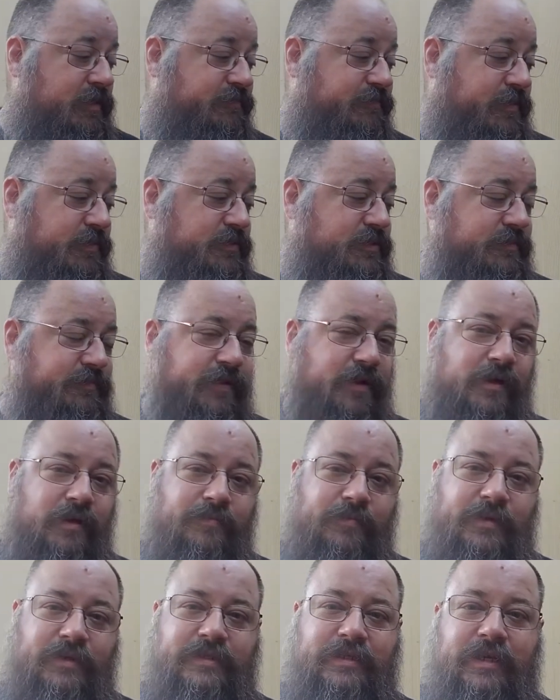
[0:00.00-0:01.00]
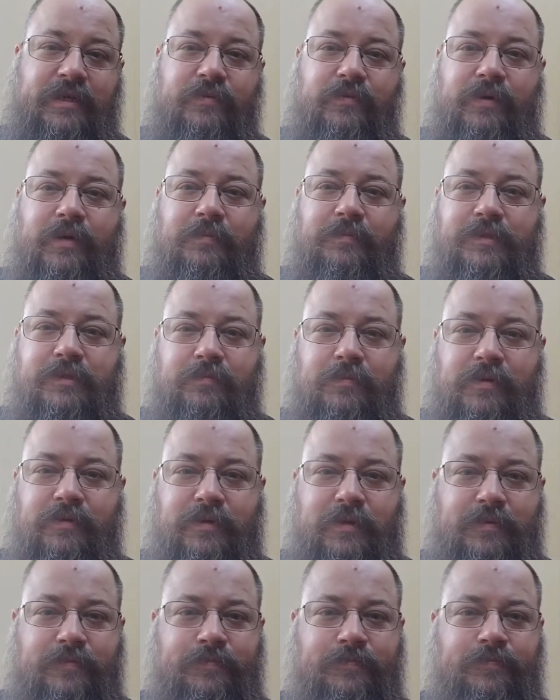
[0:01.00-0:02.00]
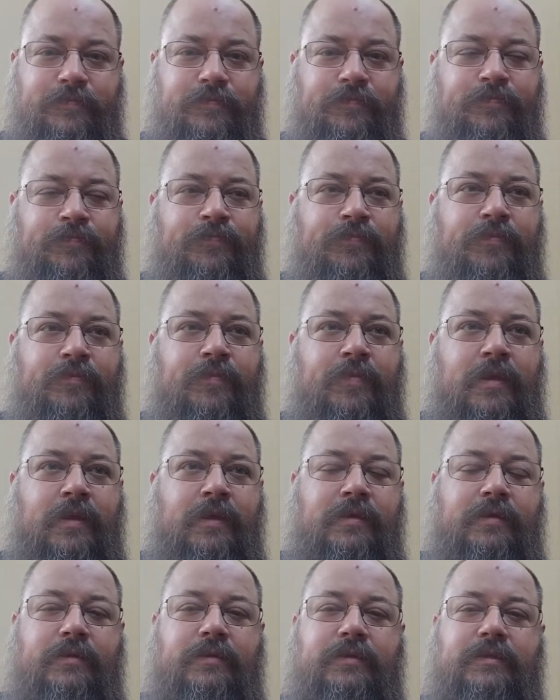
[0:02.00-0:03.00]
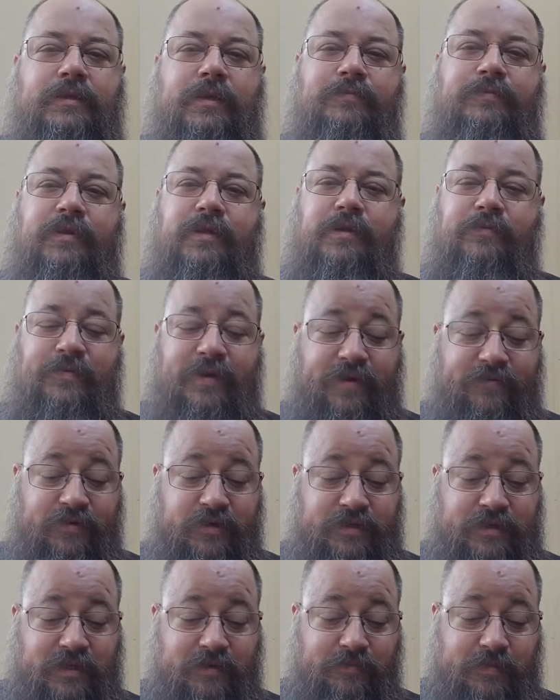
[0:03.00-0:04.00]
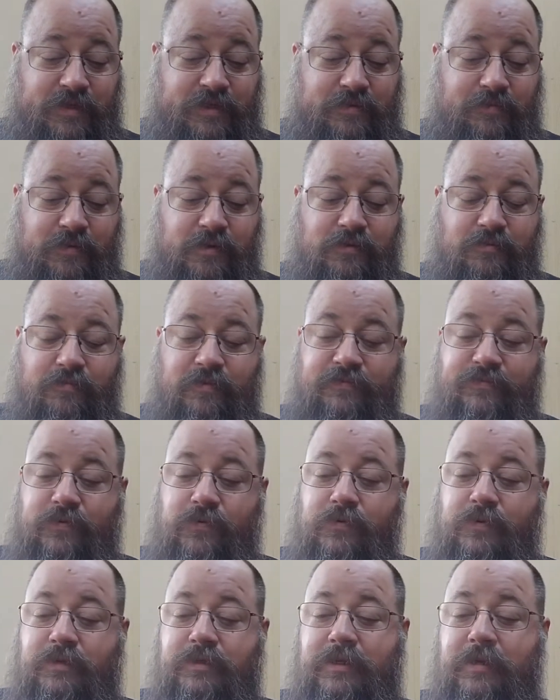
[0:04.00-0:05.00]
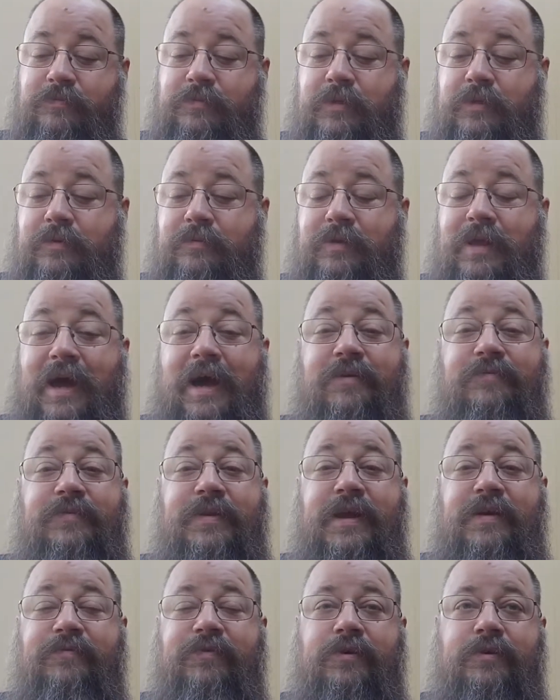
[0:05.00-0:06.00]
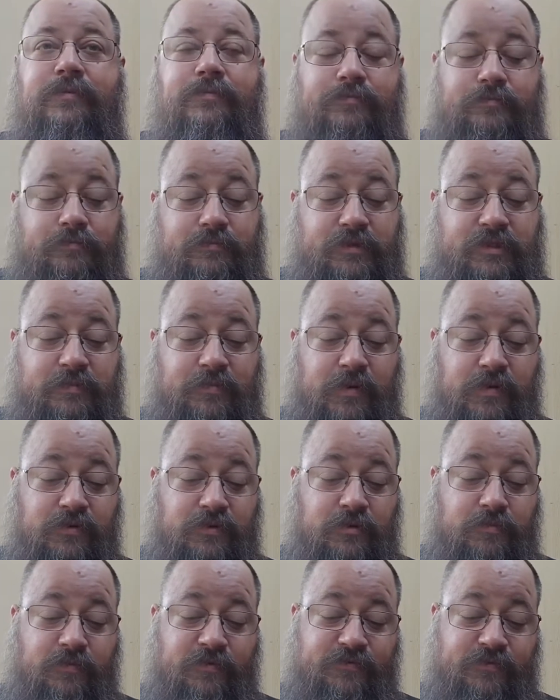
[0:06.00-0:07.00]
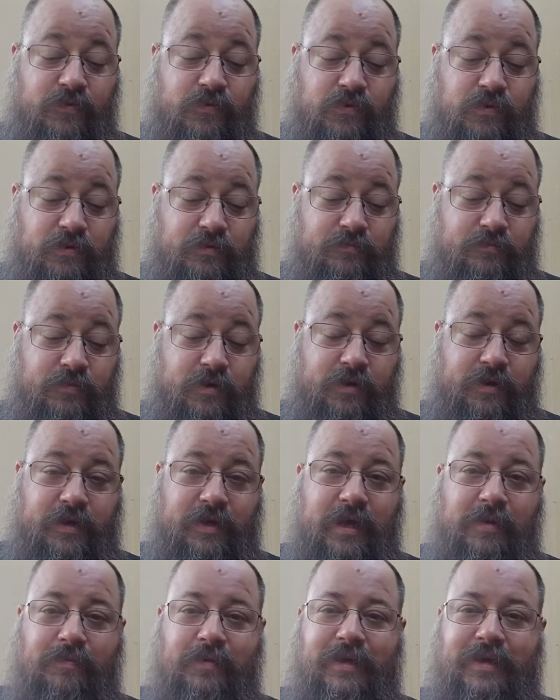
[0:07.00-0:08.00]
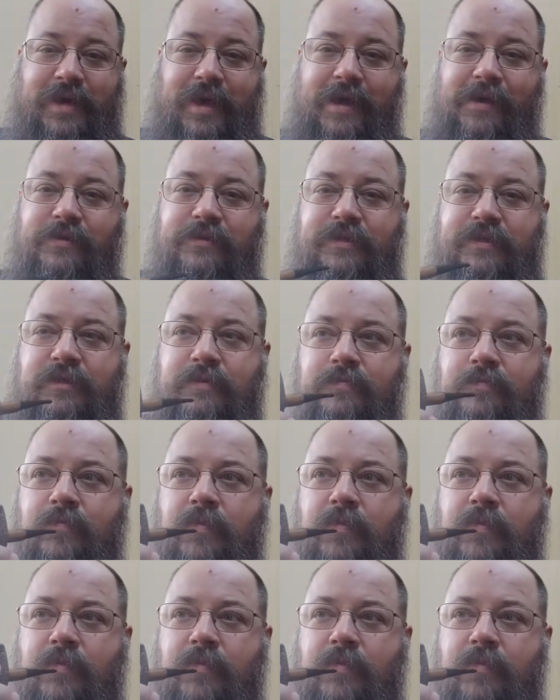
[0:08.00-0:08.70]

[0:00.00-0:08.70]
First of all, I'm going to tell you what I'm smoking. Something you've never seen me smoke before. Something I've never smoked before on a couple of counts.